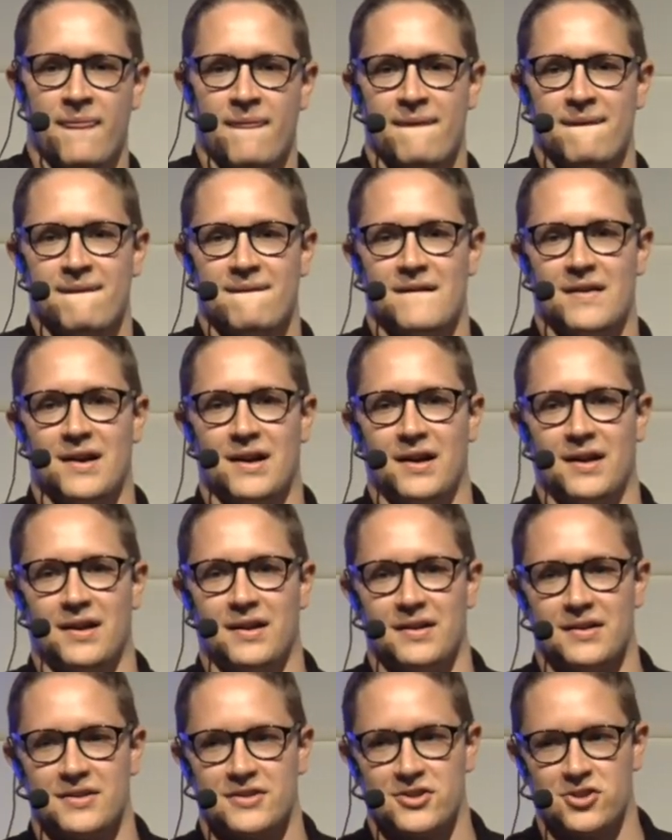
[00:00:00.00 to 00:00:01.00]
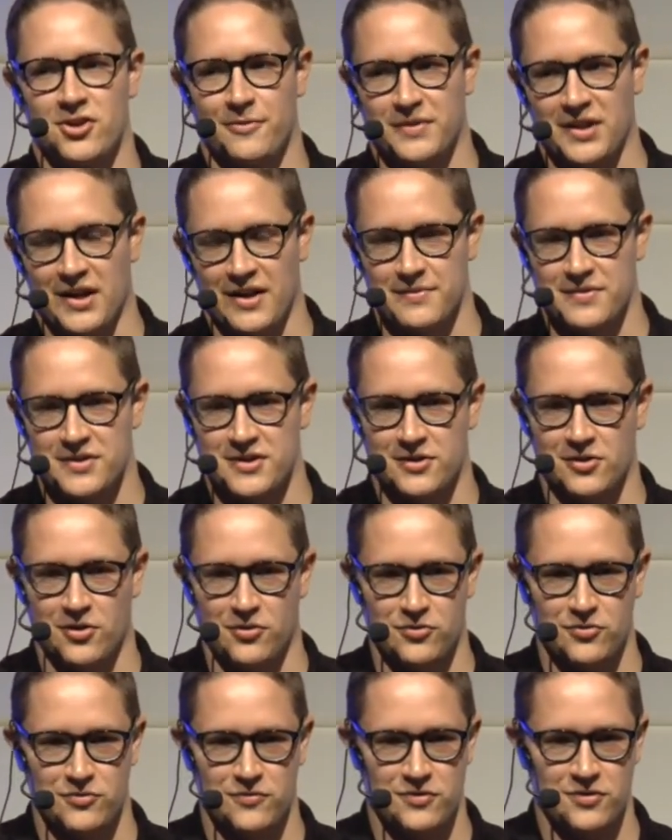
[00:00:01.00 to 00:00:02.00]
and sometimes
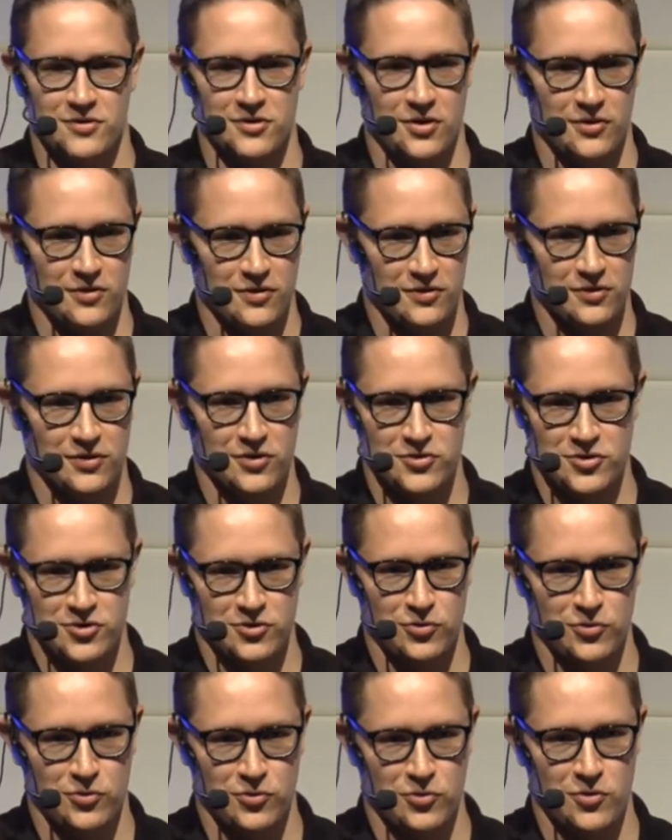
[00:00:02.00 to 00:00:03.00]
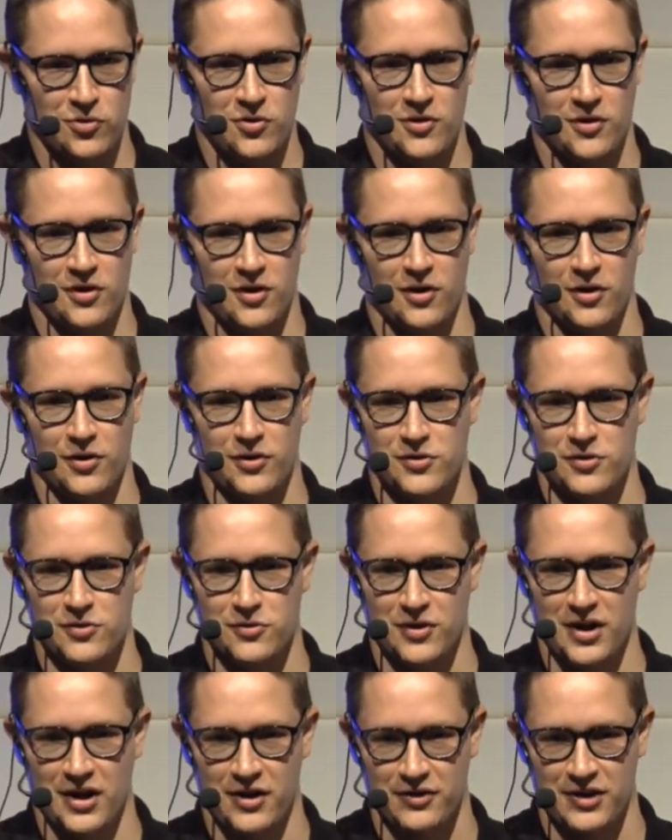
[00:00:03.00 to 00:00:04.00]
those two, you
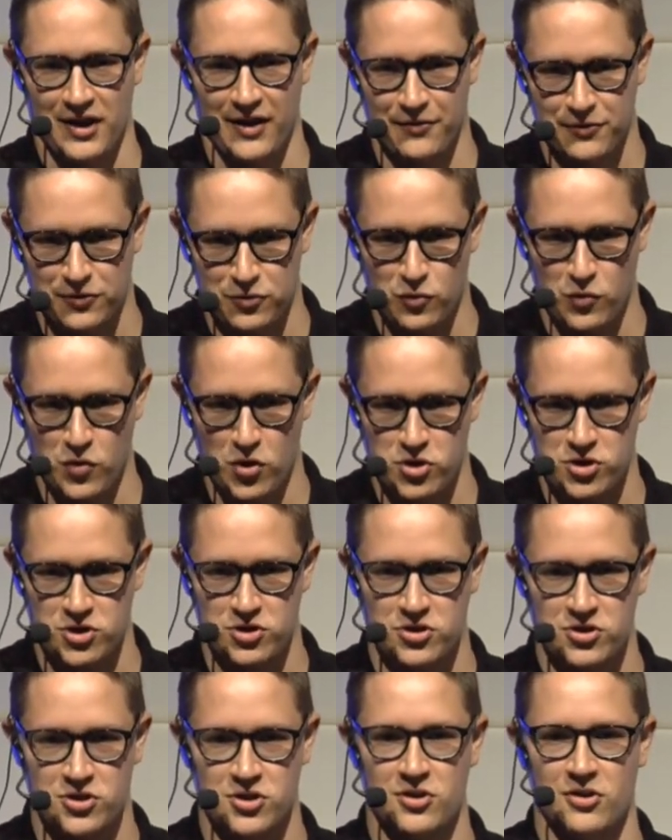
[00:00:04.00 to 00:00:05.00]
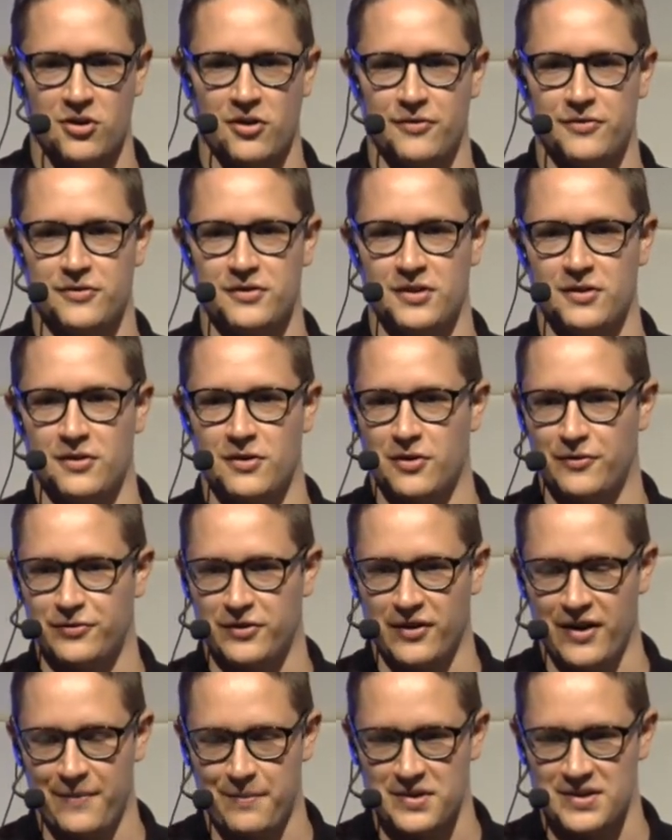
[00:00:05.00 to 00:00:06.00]
cannot have two versions of the
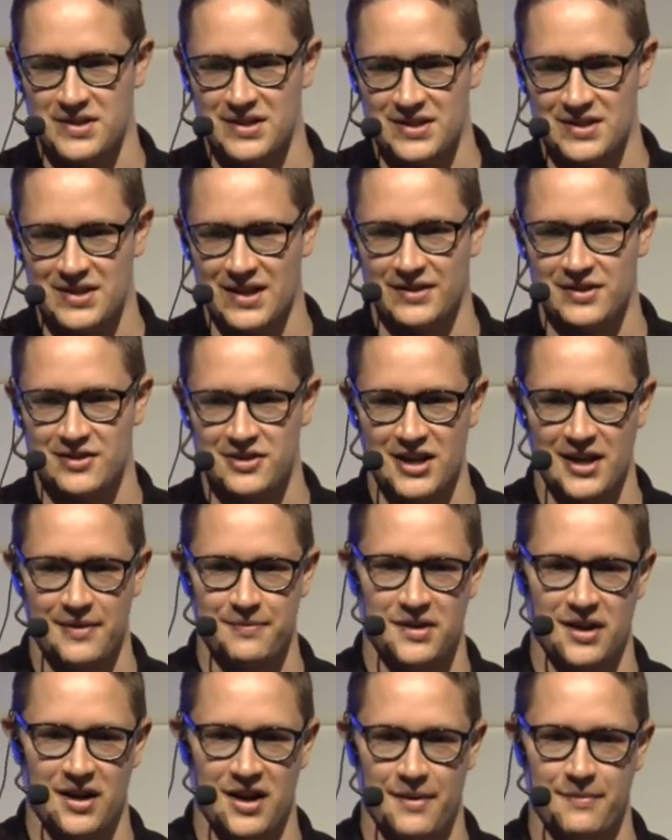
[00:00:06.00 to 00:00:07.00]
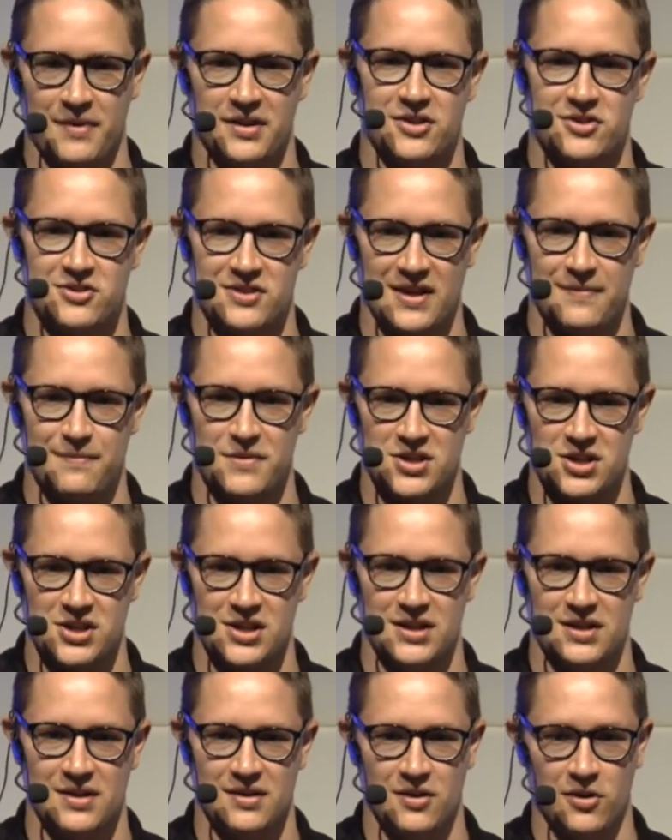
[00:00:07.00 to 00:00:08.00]
dependencies at the same time at the same
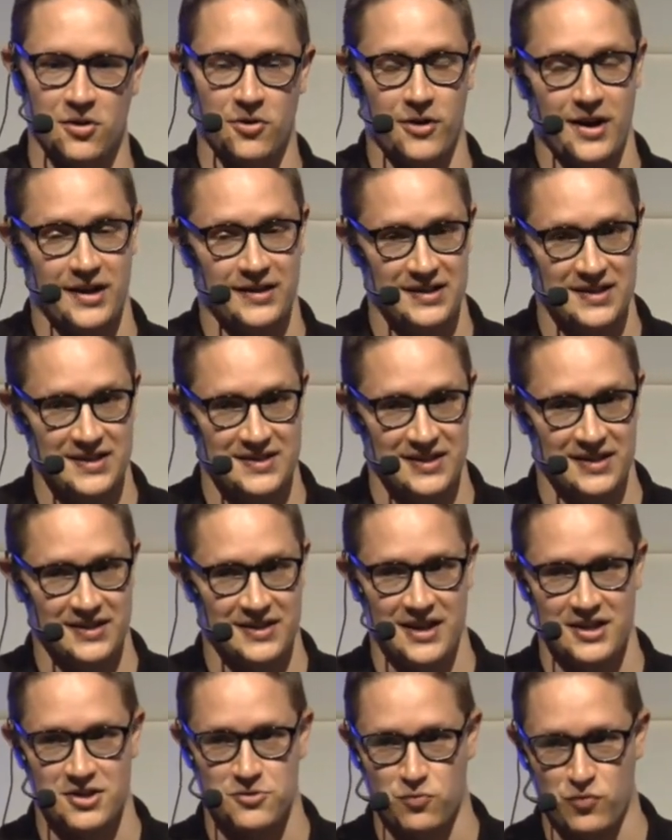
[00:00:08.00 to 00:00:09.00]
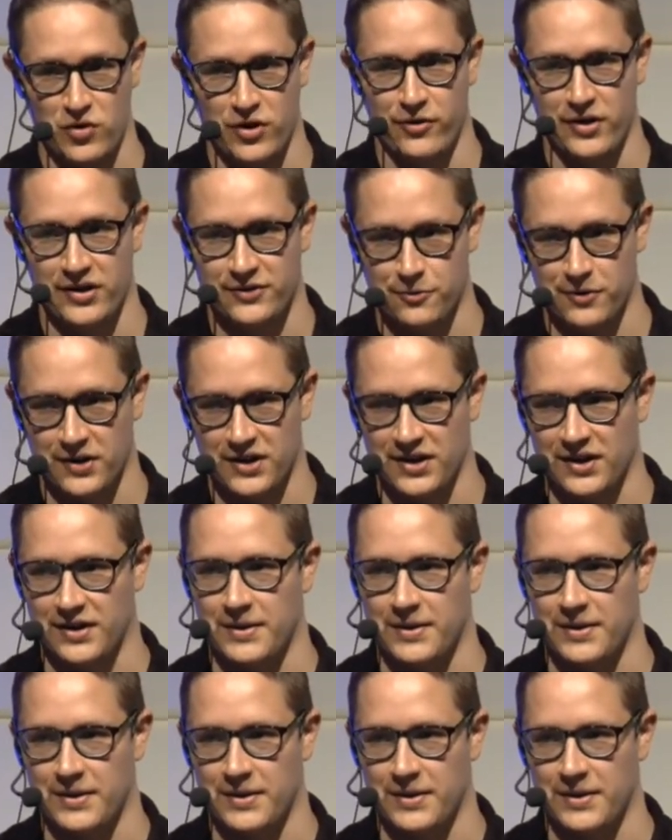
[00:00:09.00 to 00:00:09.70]
machine, or at least it gets very tricky.